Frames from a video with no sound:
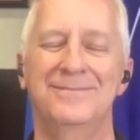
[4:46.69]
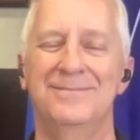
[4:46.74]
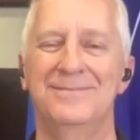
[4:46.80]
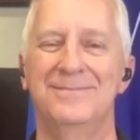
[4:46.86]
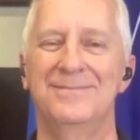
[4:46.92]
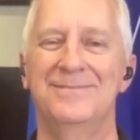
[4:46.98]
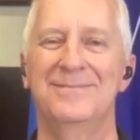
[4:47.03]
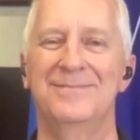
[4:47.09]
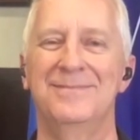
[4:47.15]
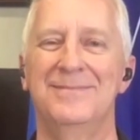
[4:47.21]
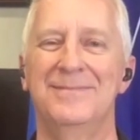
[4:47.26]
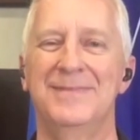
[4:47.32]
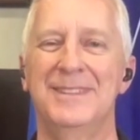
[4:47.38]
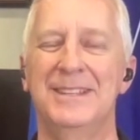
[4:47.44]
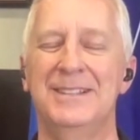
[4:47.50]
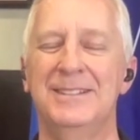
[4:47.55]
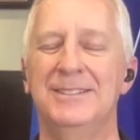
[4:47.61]

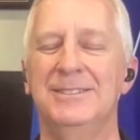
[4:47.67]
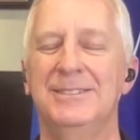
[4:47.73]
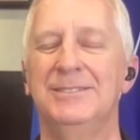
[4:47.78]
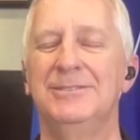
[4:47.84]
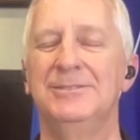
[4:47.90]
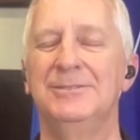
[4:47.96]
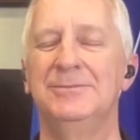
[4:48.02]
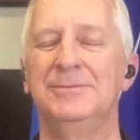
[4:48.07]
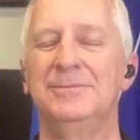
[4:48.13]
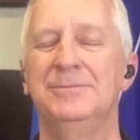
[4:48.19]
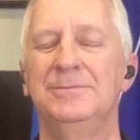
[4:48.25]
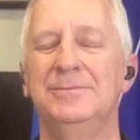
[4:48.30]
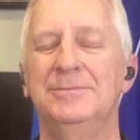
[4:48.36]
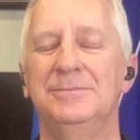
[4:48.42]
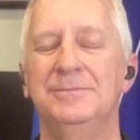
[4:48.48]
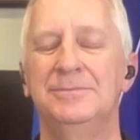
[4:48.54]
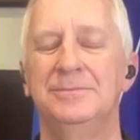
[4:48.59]

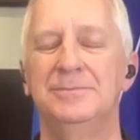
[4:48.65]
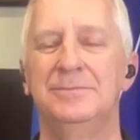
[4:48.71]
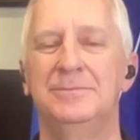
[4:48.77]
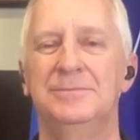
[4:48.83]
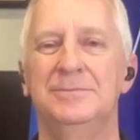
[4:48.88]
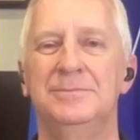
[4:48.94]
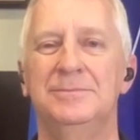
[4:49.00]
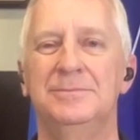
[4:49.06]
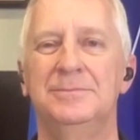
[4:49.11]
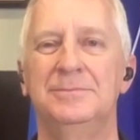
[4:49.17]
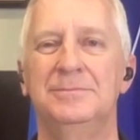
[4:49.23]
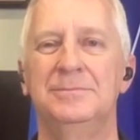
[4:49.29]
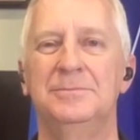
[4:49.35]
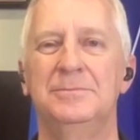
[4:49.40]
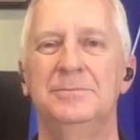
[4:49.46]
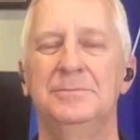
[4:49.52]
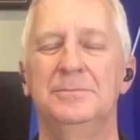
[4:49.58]

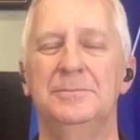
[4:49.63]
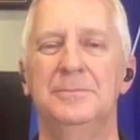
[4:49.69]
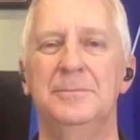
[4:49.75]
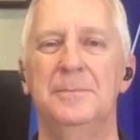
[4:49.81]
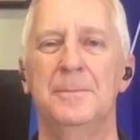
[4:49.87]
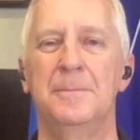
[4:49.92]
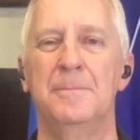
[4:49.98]
No words are spoken by the person on screen.